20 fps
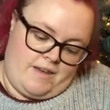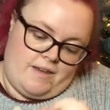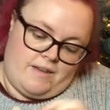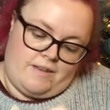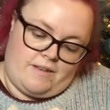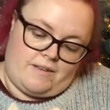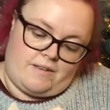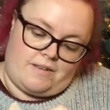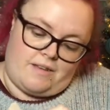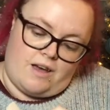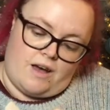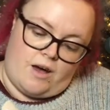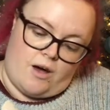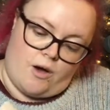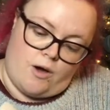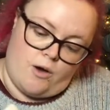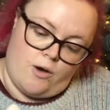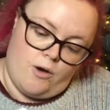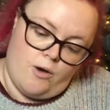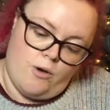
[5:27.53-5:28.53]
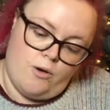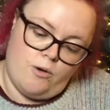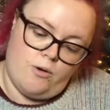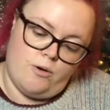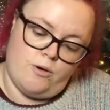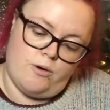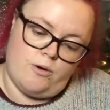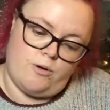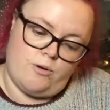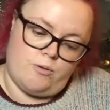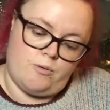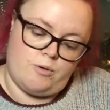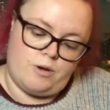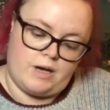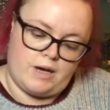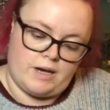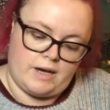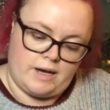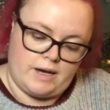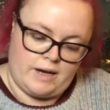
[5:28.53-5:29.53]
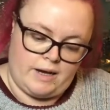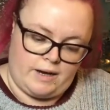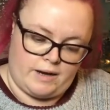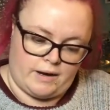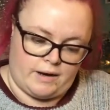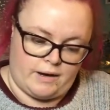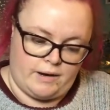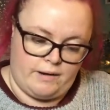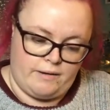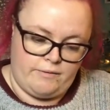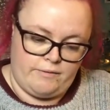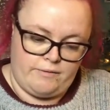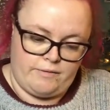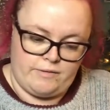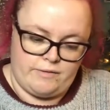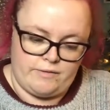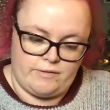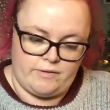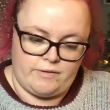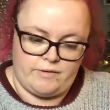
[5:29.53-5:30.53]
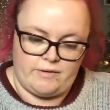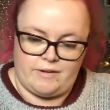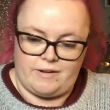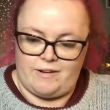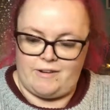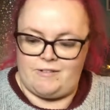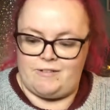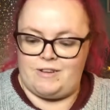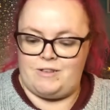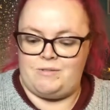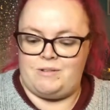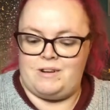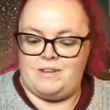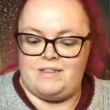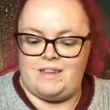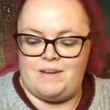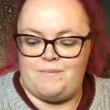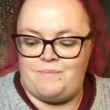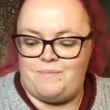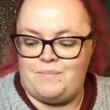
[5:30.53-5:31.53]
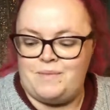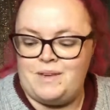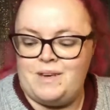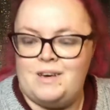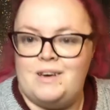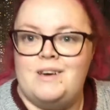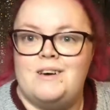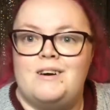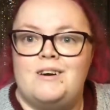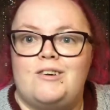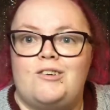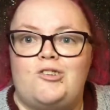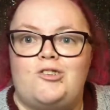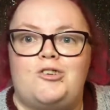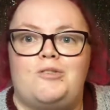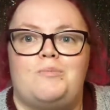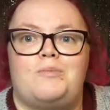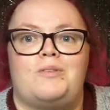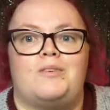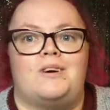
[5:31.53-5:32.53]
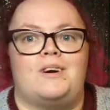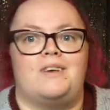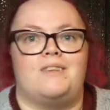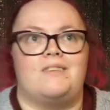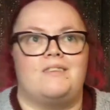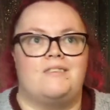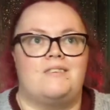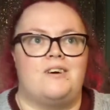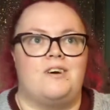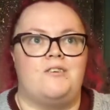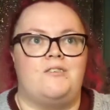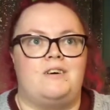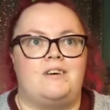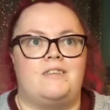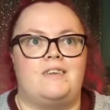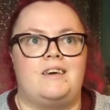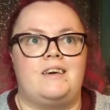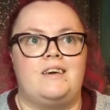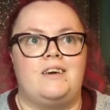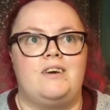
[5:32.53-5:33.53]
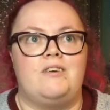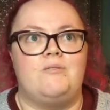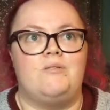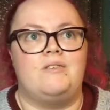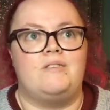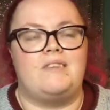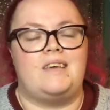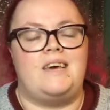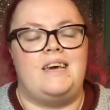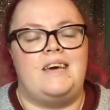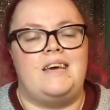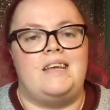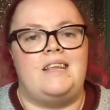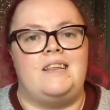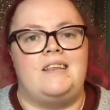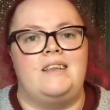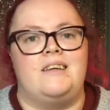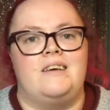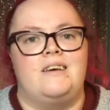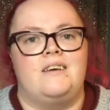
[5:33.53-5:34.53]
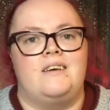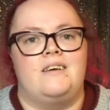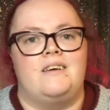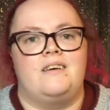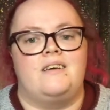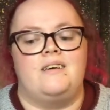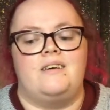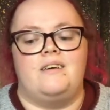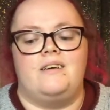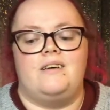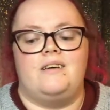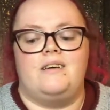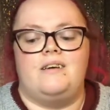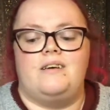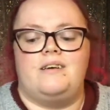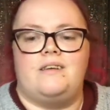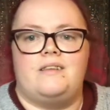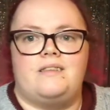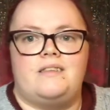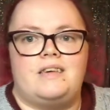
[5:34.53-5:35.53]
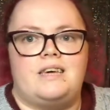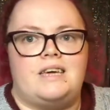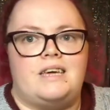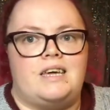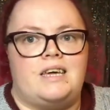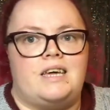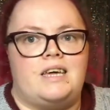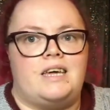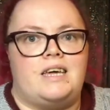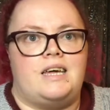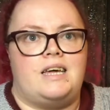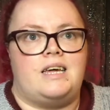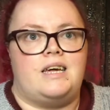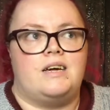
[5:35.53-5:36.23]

So we have, oh, it's one of them shop signs. So I think it was in the